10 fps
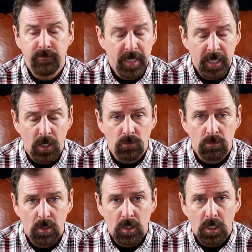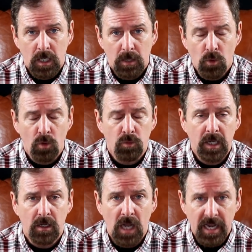video, more
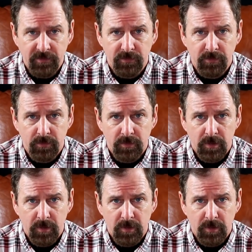real life.